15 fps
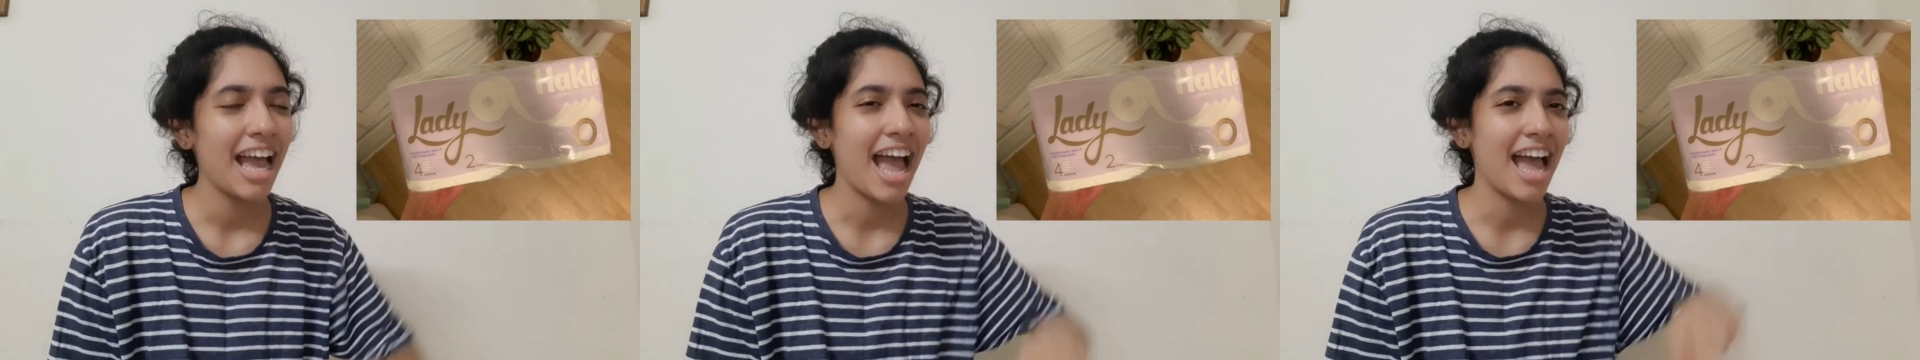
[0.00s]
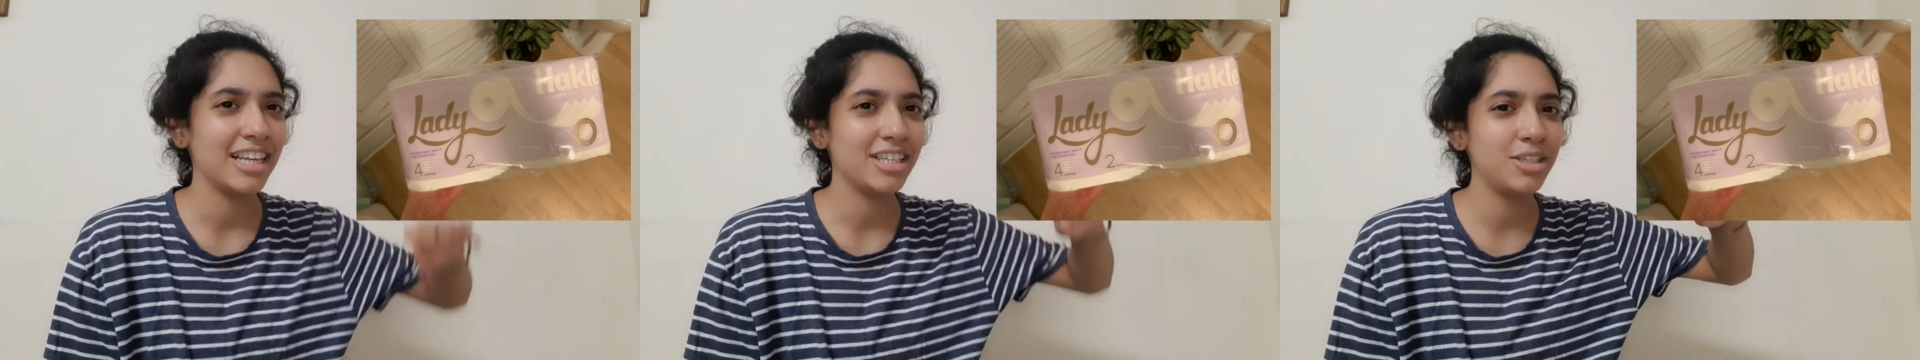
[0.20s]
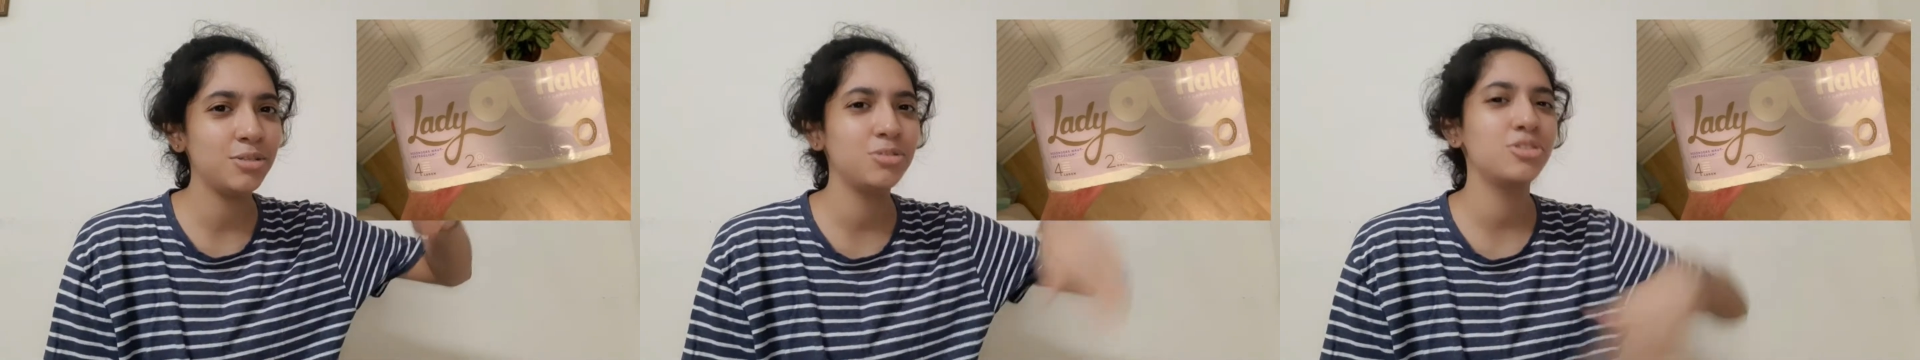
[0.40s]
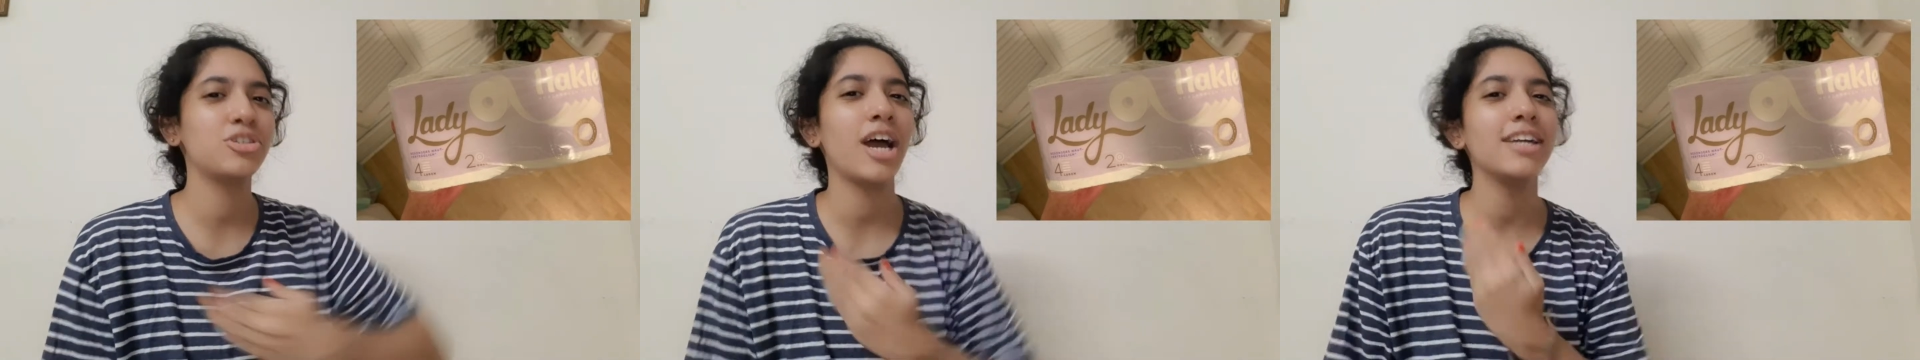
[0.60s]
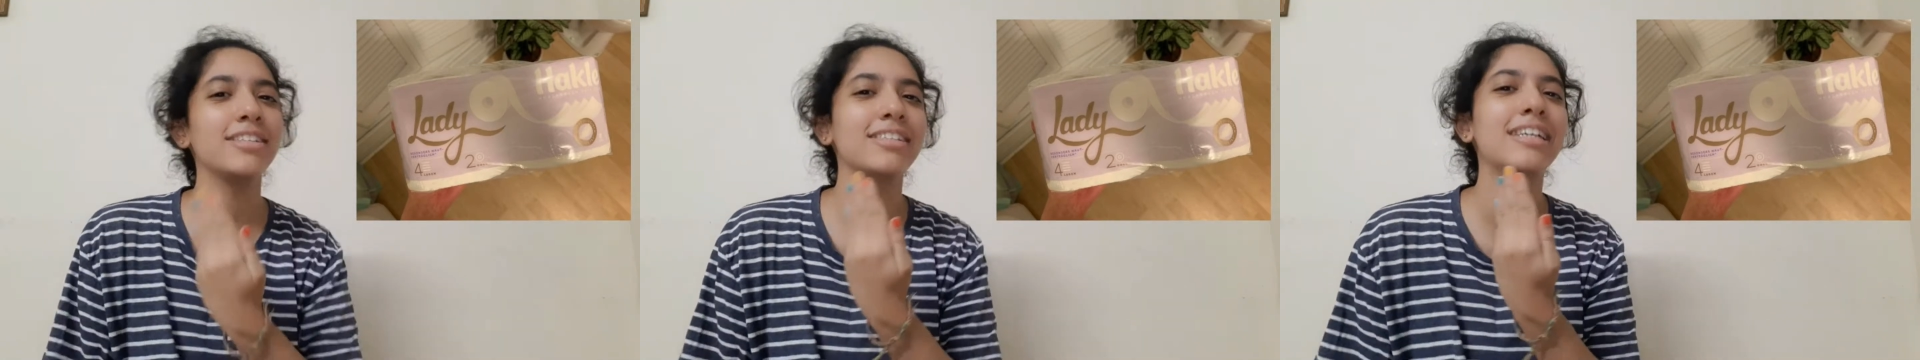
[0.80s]
and you
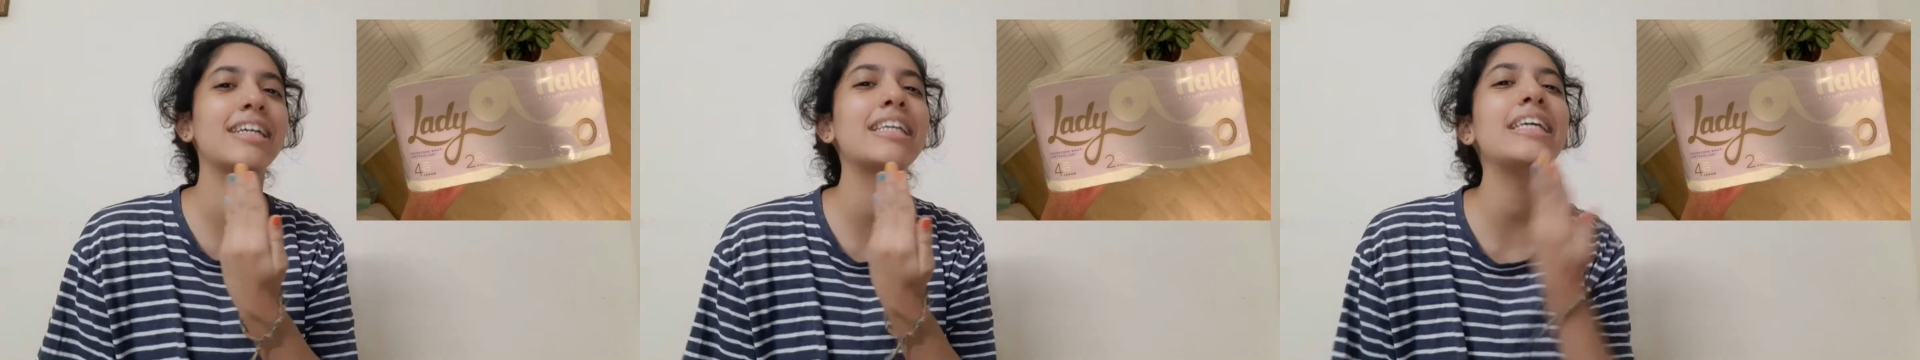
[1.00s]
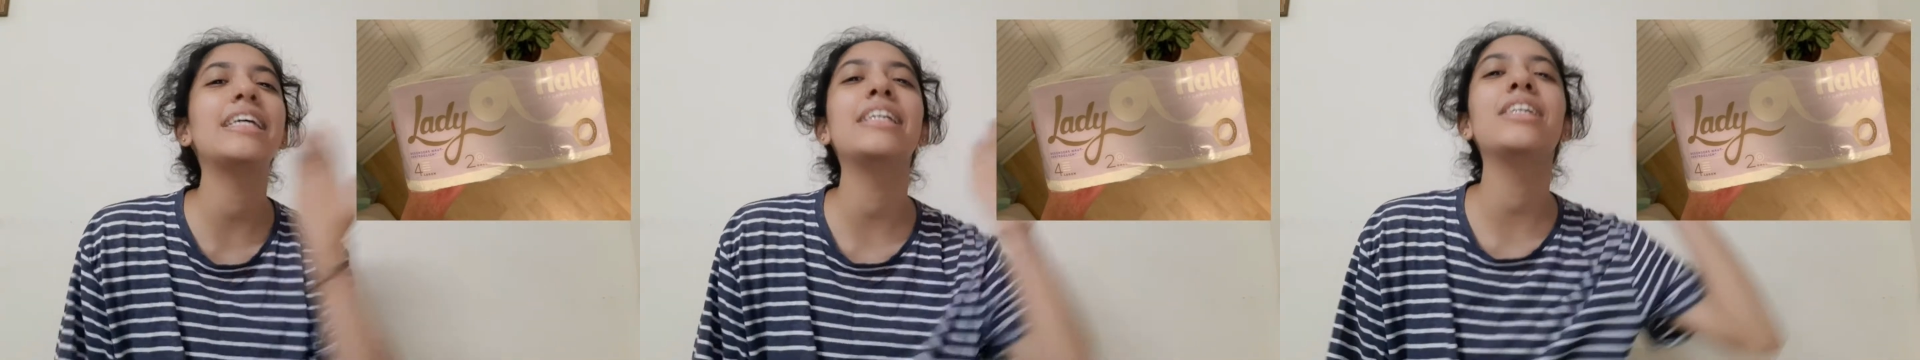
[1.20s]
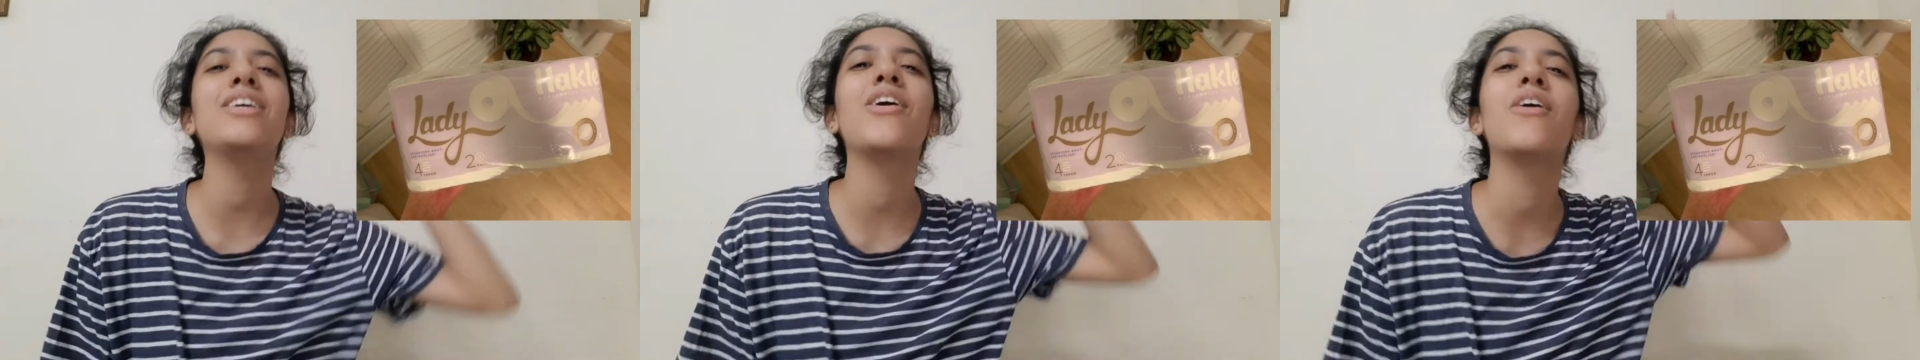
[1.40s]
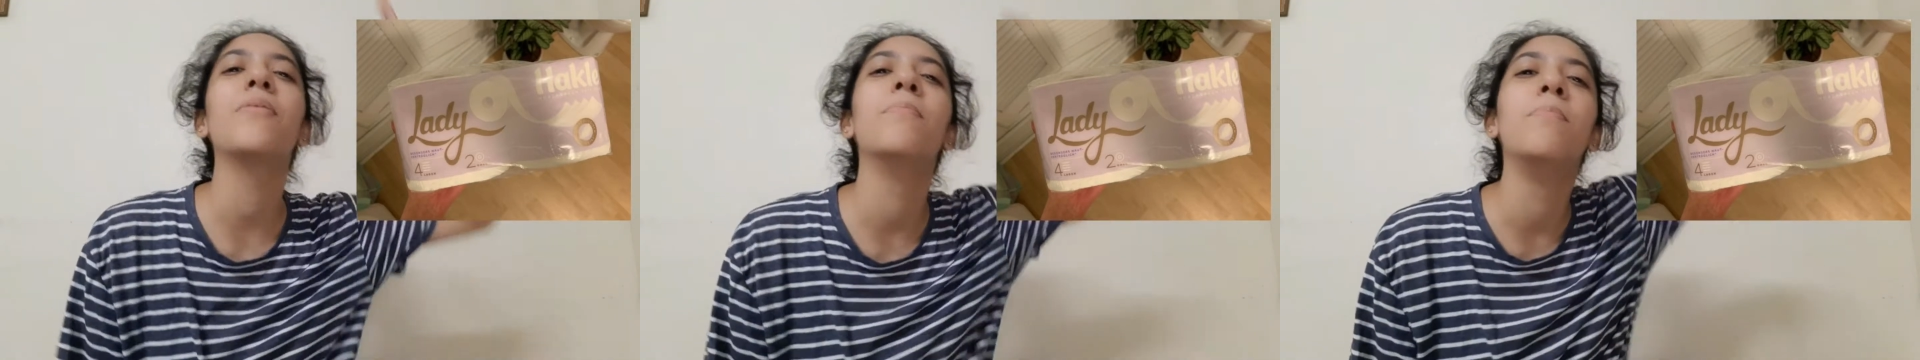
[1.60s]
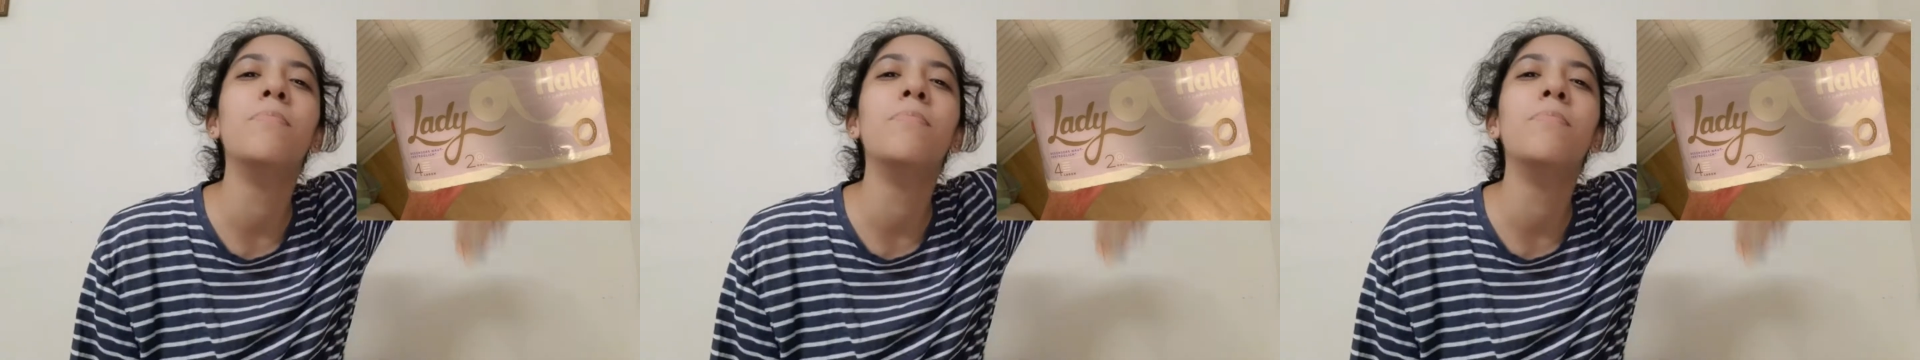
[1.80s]
try to clean your